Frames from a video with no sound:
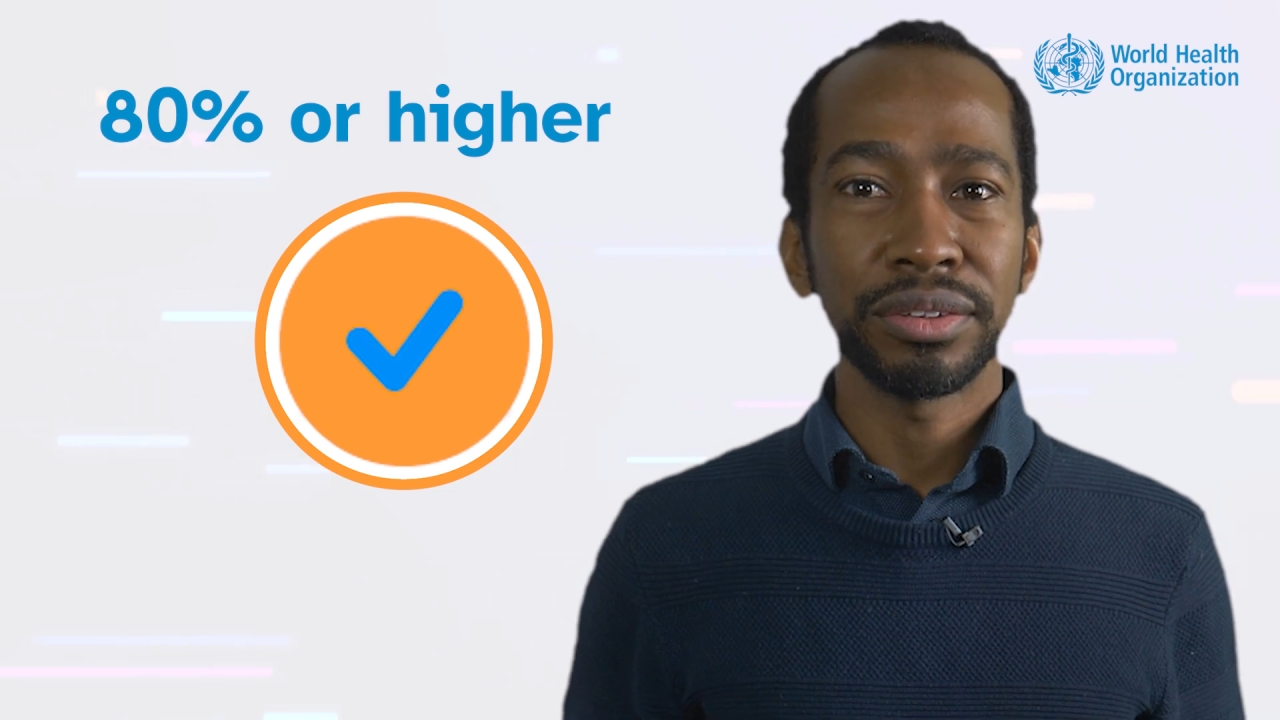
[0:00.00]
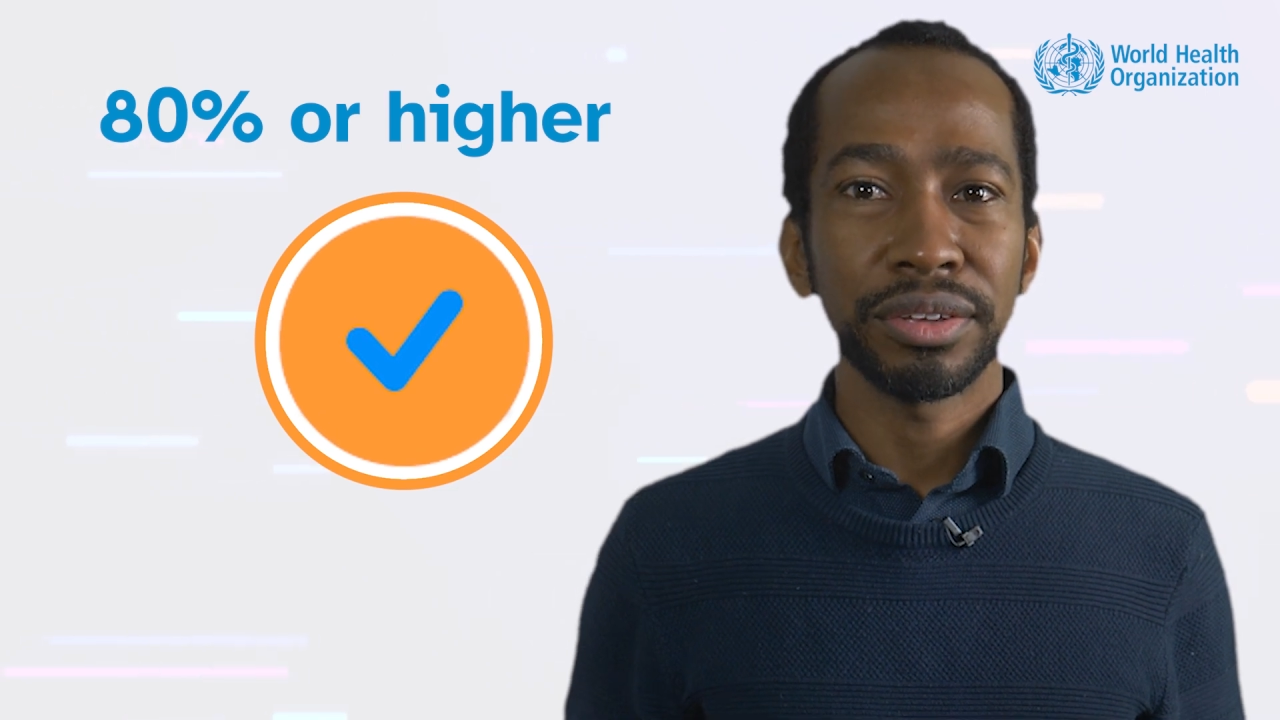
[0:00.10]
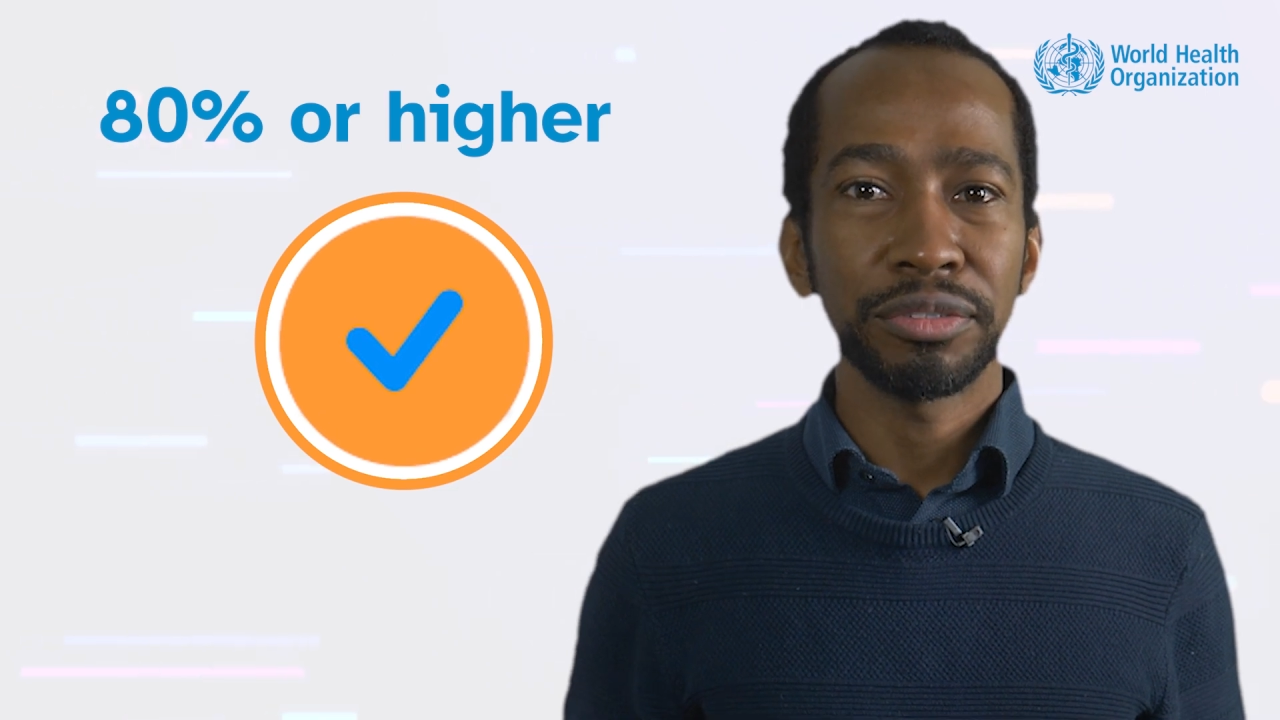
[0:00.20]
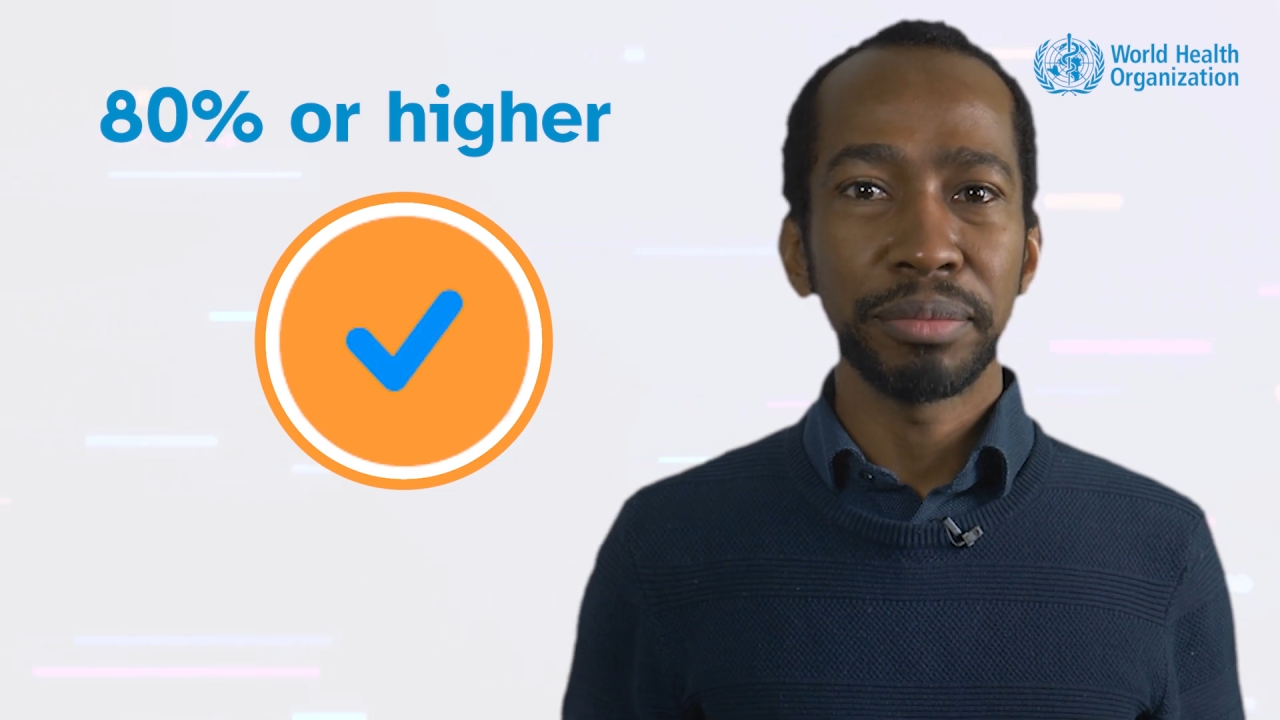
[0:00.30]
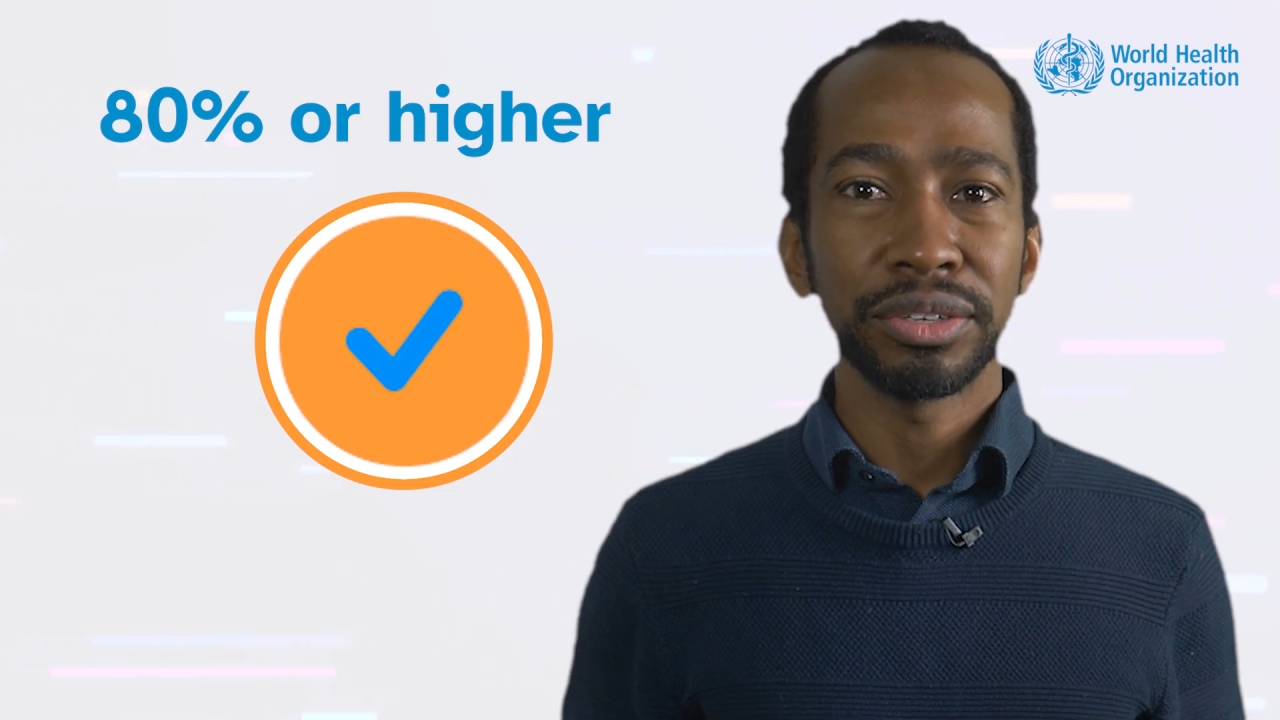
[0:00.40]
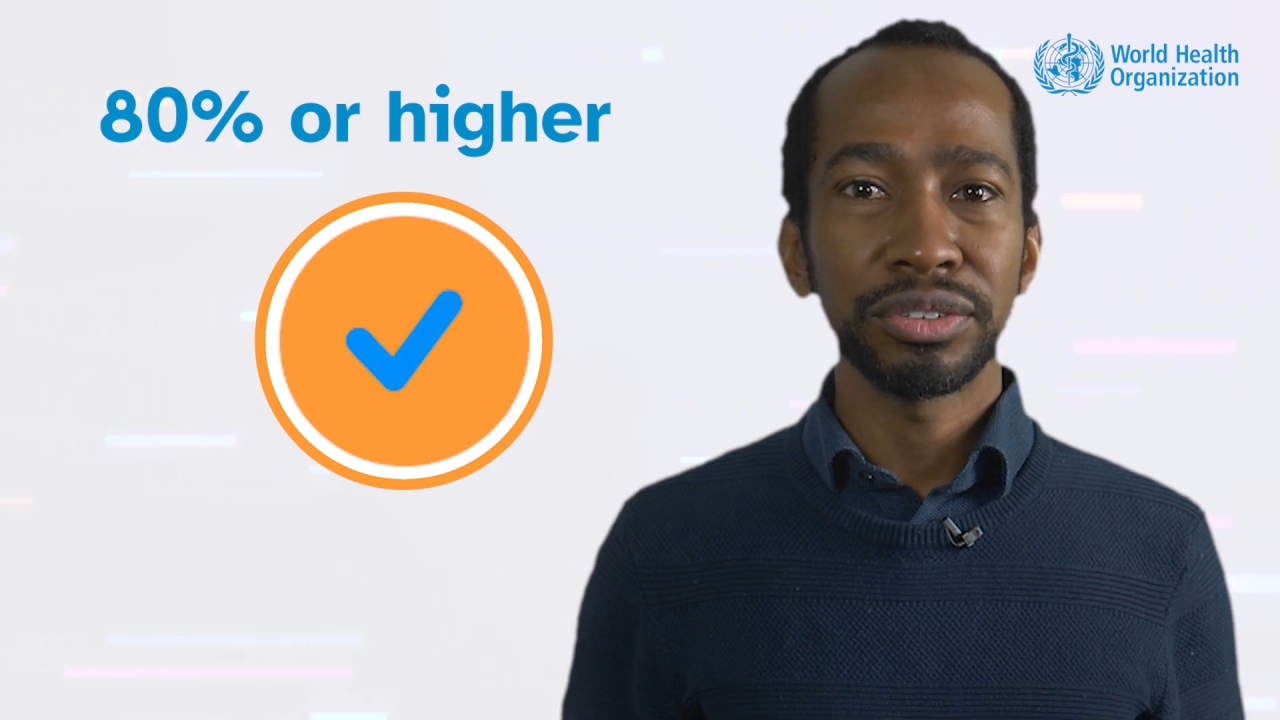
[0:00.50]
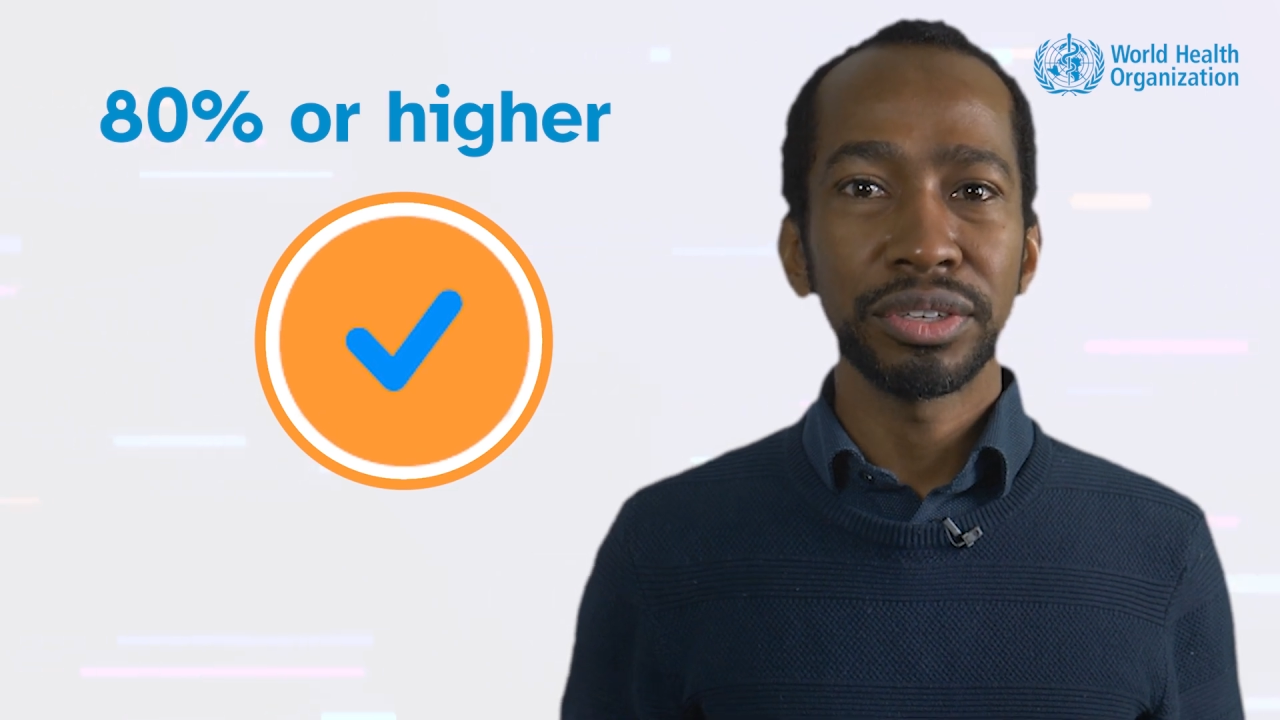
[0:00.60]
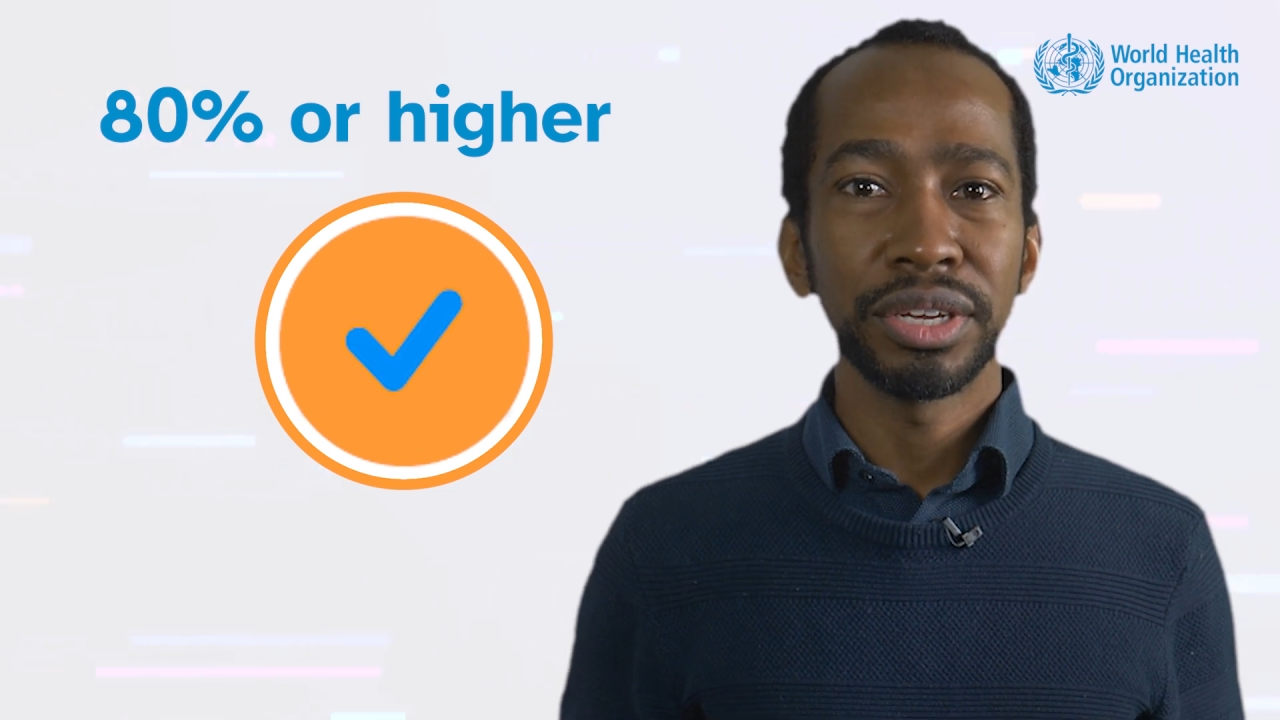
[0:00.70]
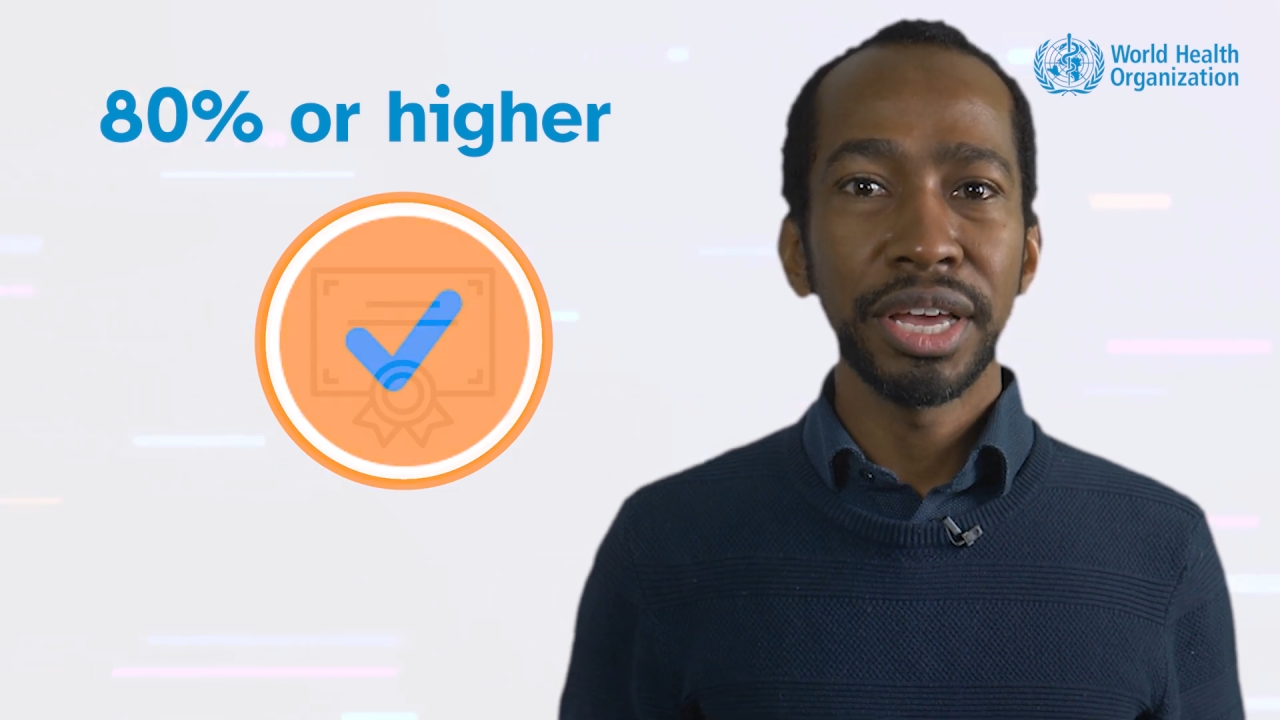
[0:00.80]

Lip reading: assessment,